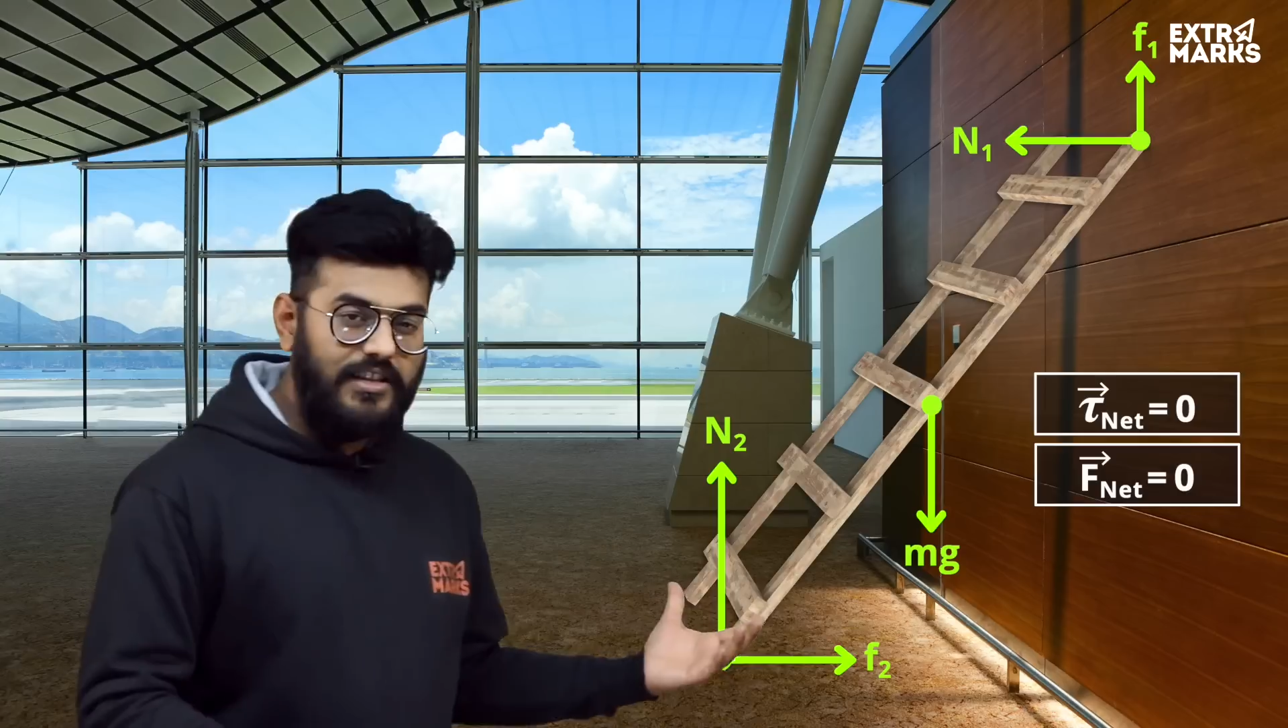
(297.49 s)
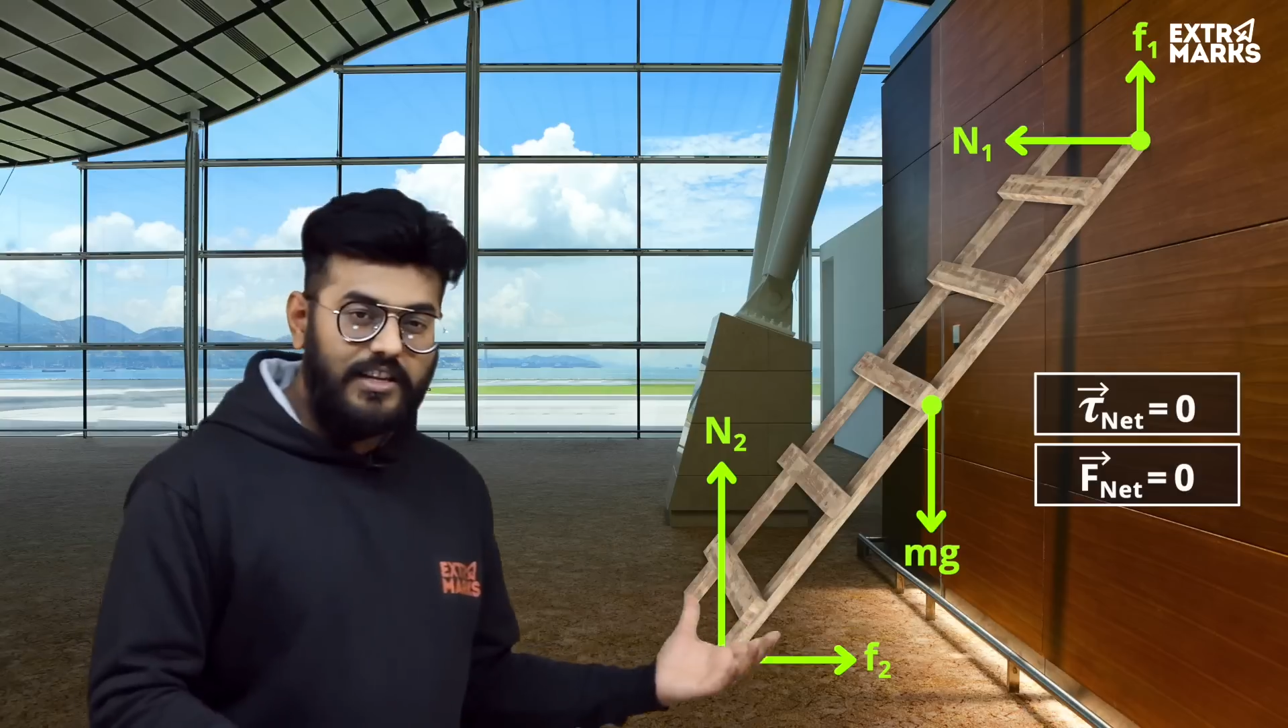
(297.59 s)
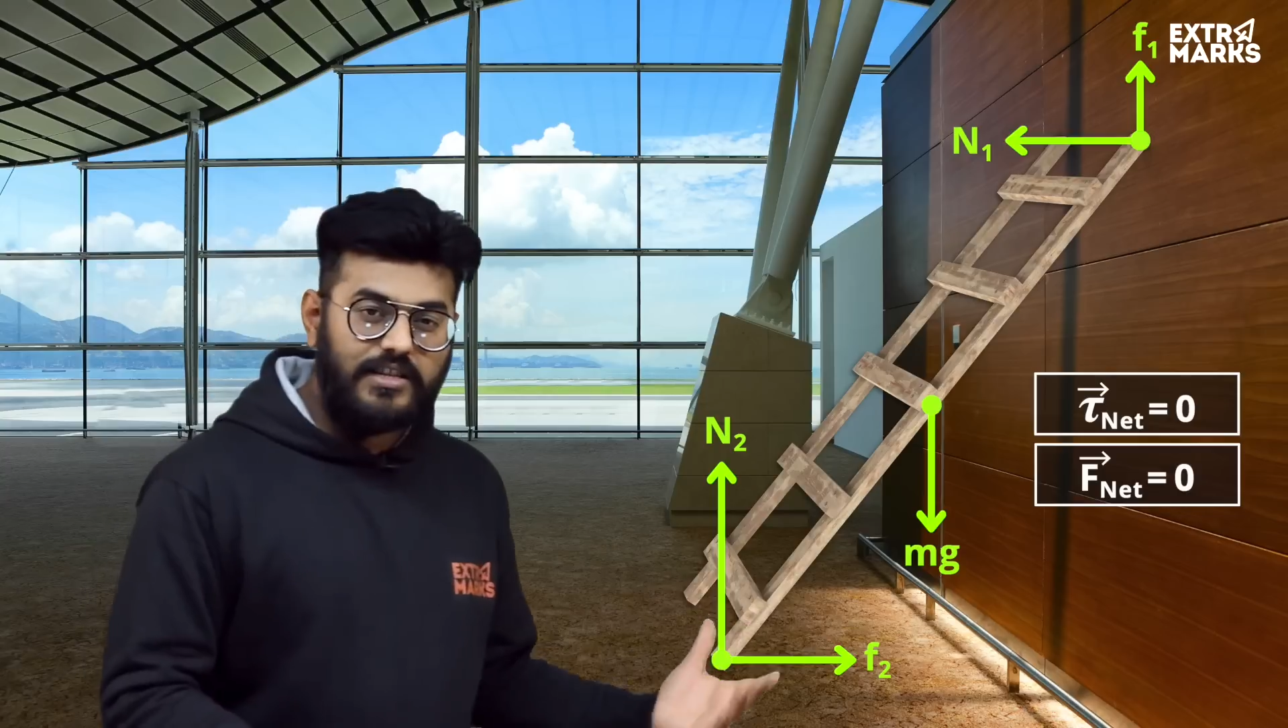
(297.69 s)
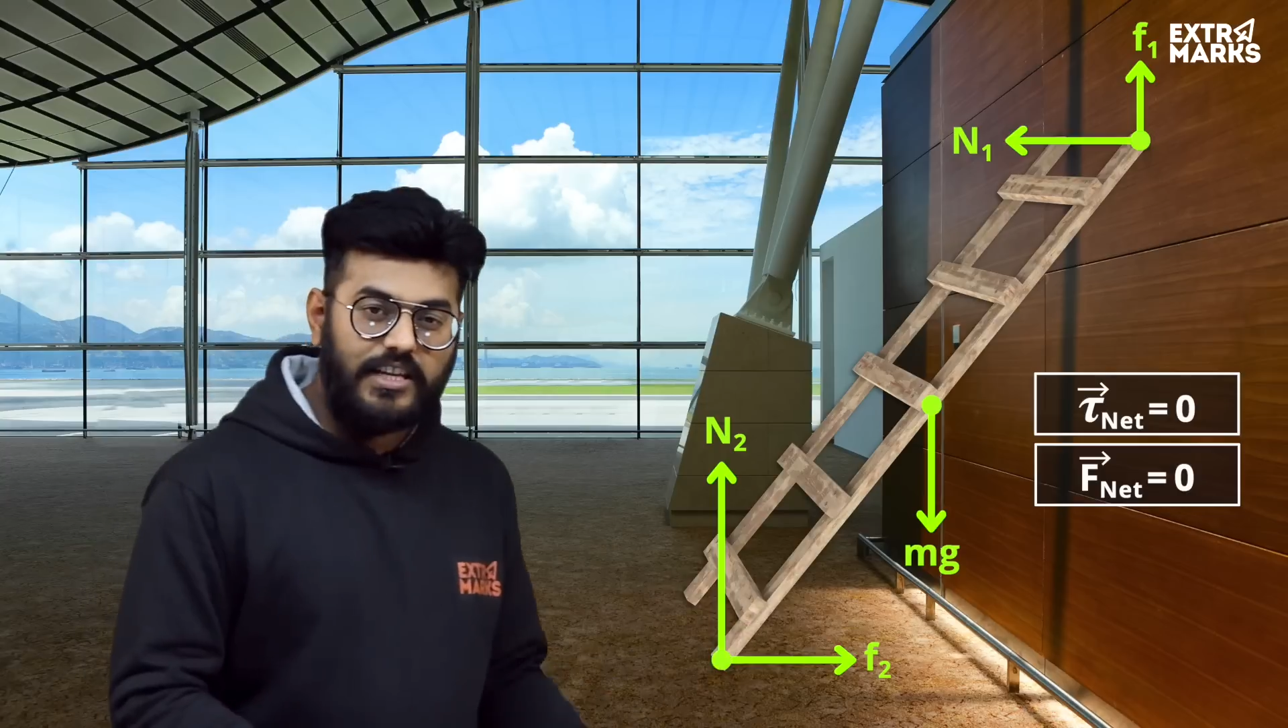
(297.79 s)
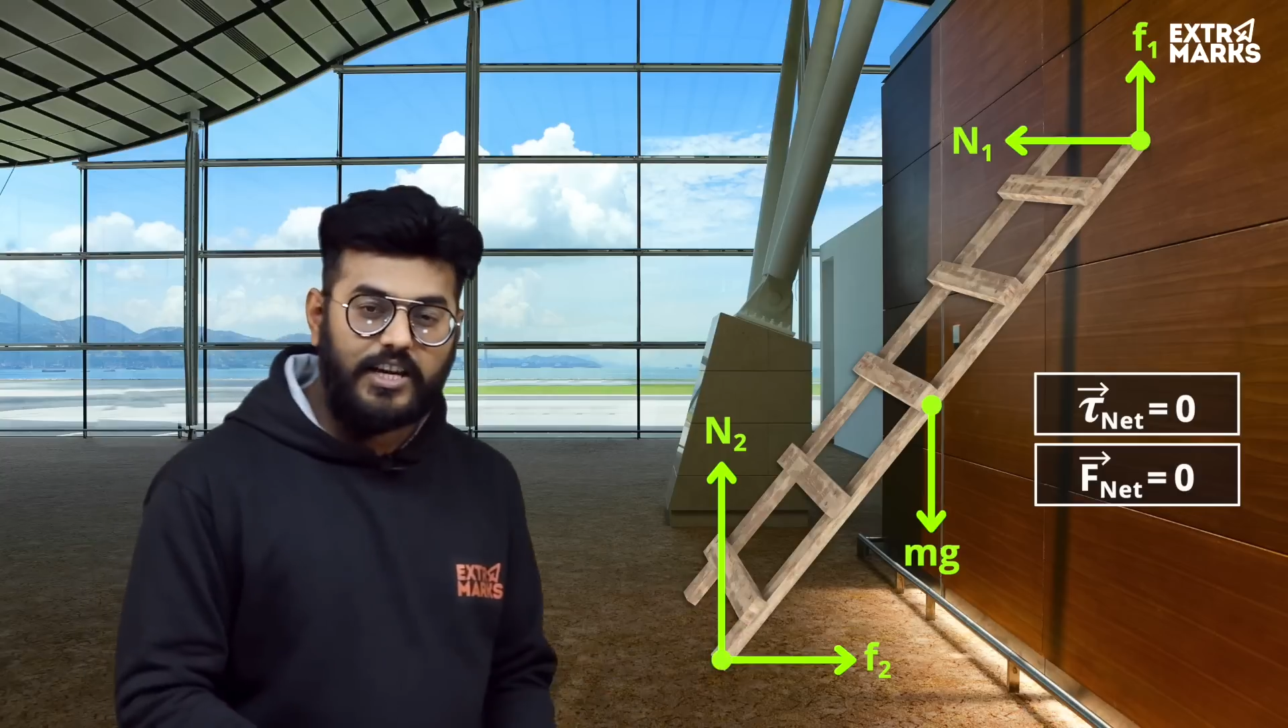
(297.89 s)

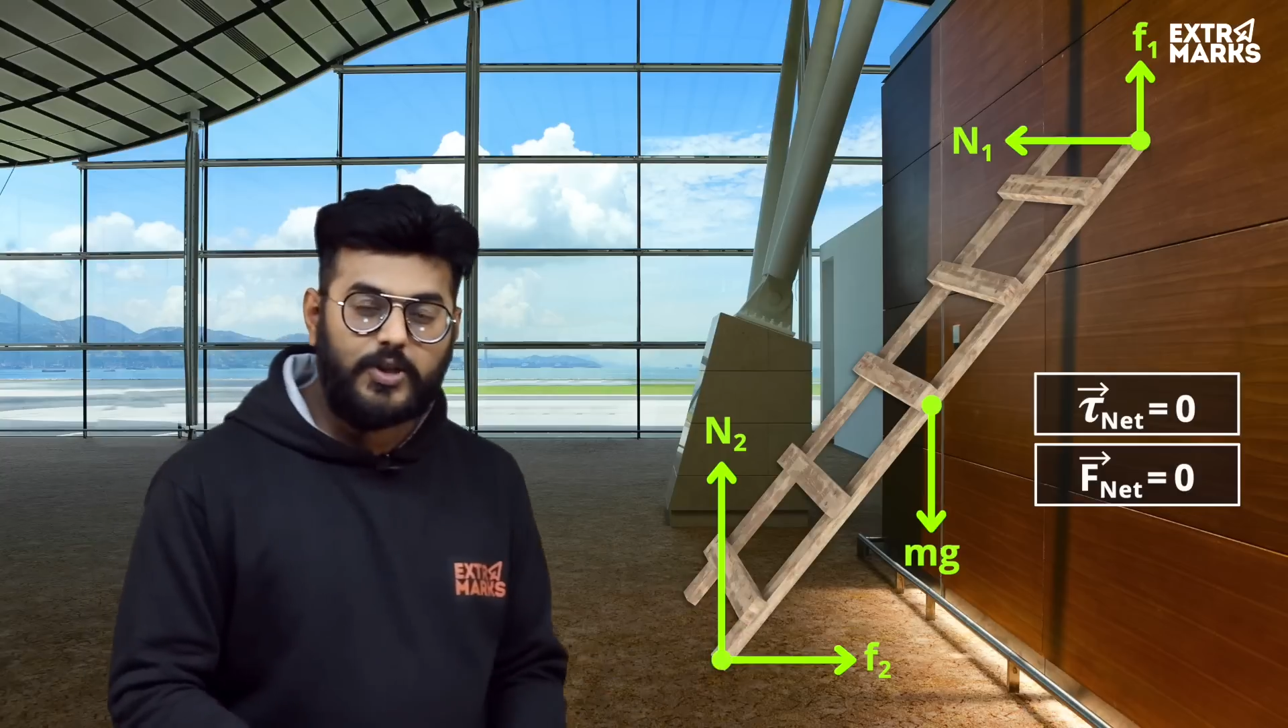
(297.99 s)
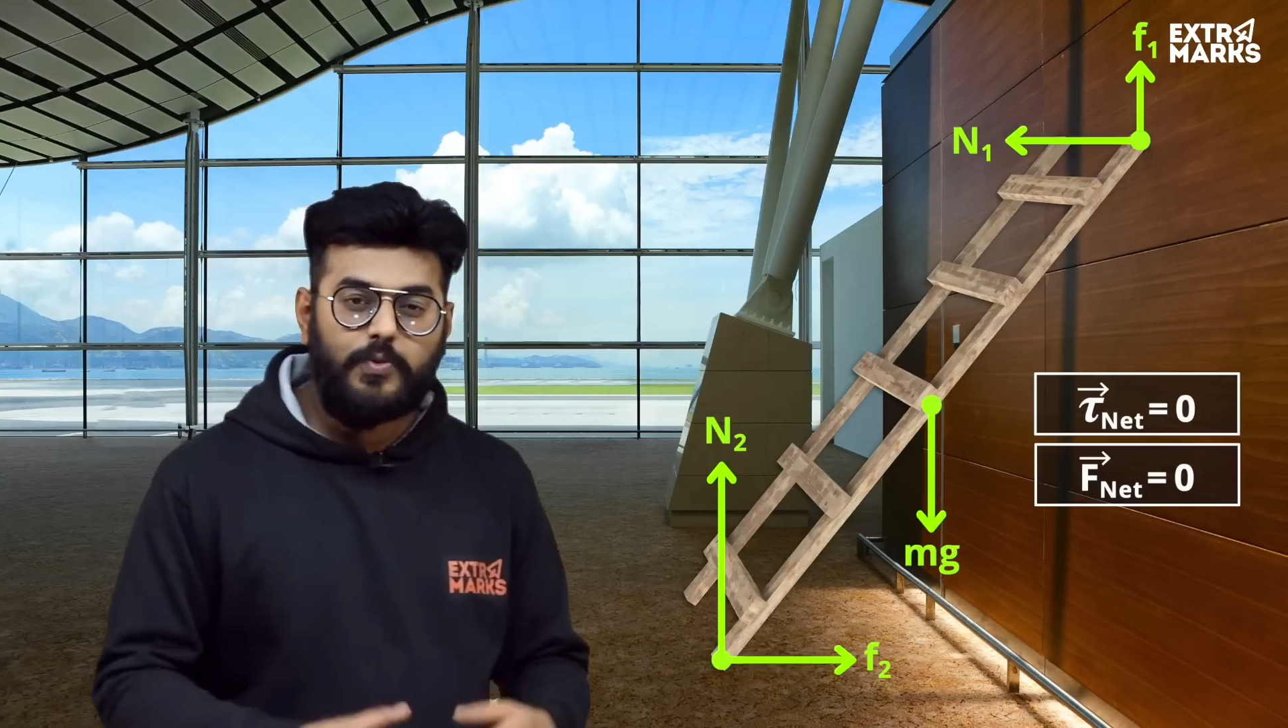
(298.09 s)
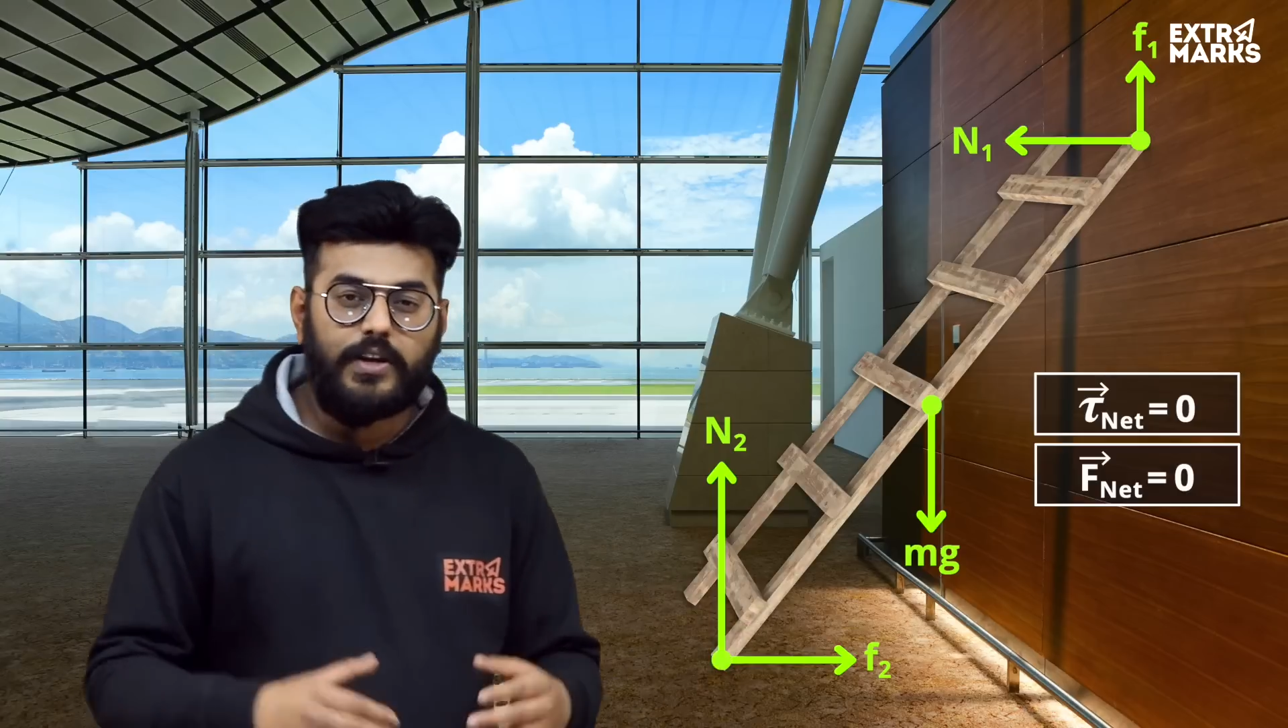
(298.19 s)
this case,